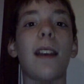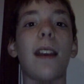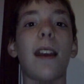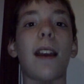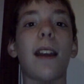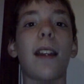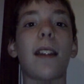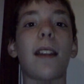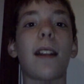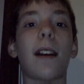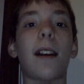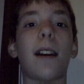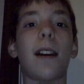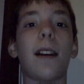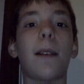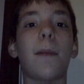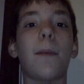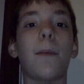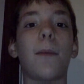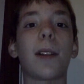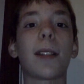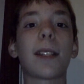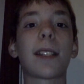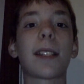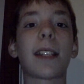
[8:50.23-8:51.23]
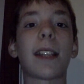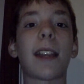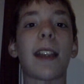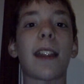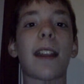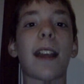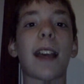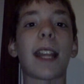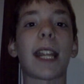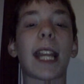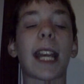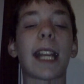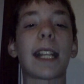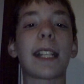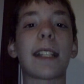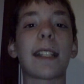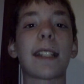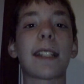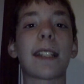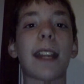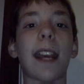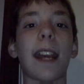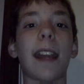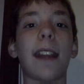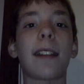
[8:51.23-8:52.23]
And once again, I'd like to
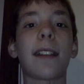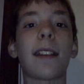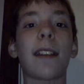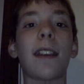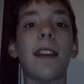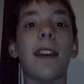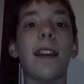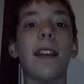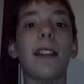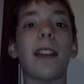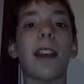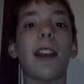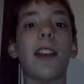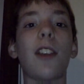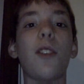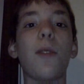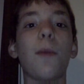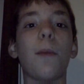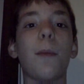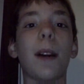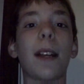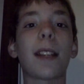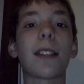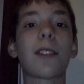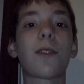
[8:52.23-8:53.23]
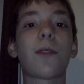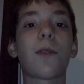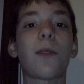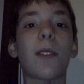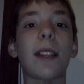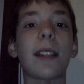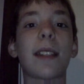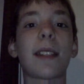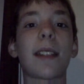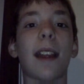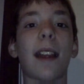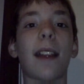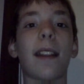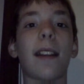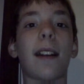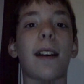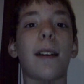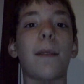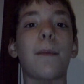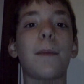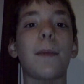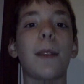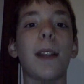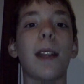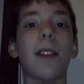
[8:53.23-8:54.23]
state that you must re-sign
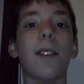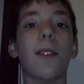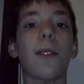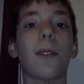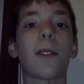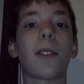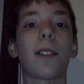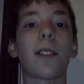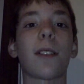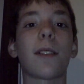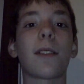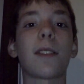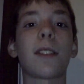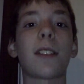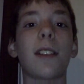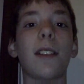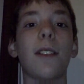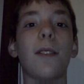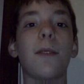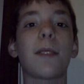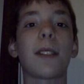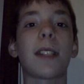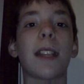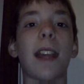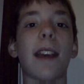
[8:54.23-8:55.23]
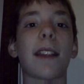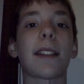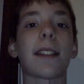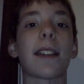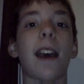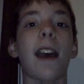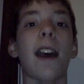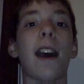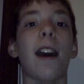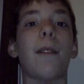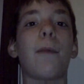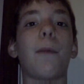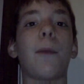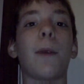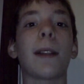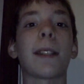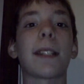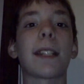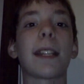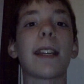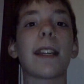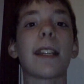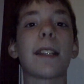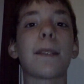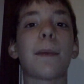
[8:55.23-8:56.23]
up in order to use DSiHub
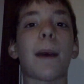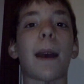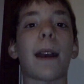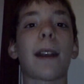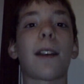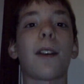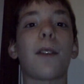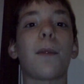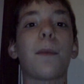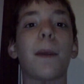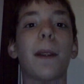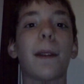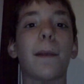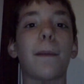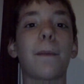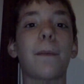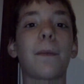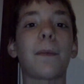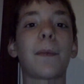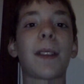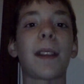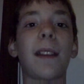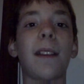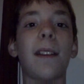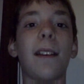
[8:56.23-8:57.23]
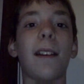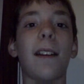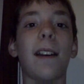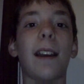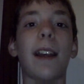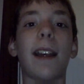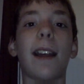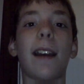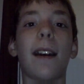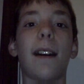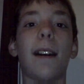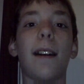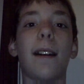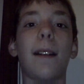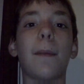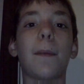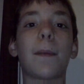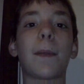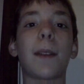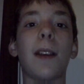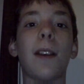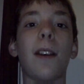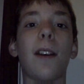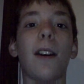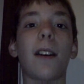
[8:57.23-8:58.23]
once it is back open. Okay,
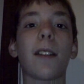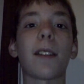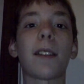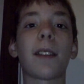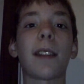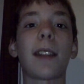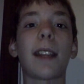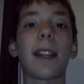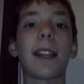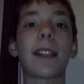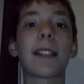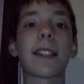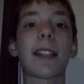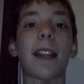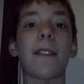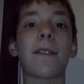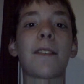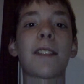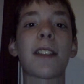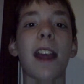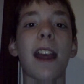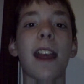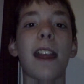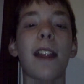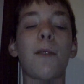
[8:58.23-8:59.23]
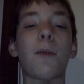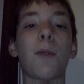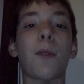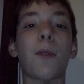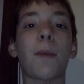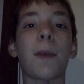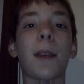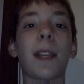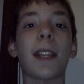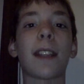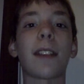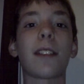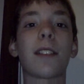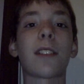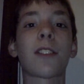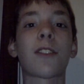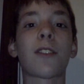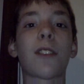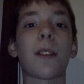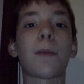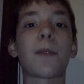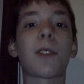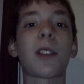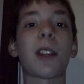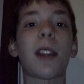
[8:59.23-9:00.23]
all the links I've stated will be in the
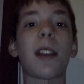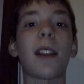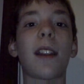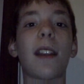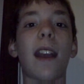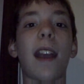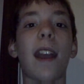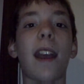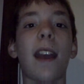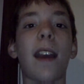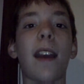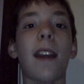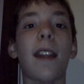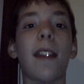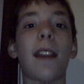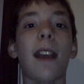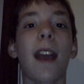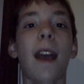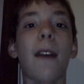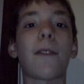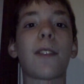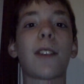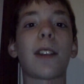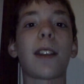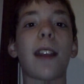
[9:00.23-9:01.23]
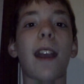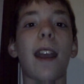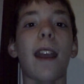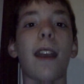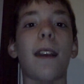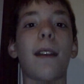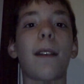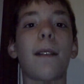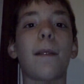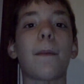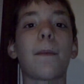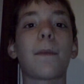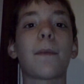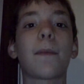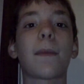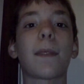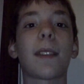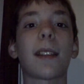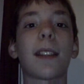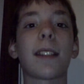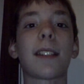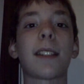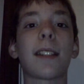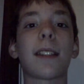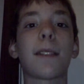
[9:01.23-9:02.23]
description, and have a good day.
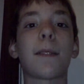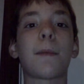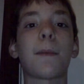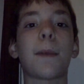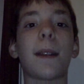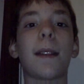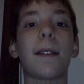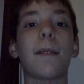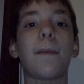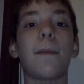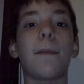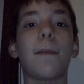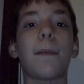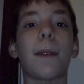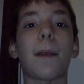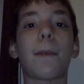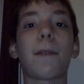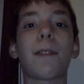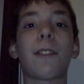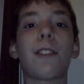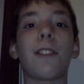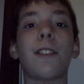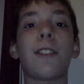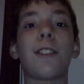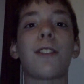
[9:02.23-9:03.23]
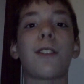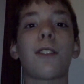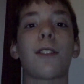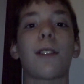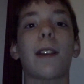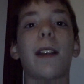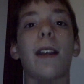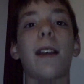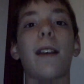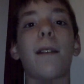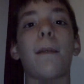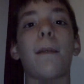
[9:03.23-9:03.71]
This has been Bobby323.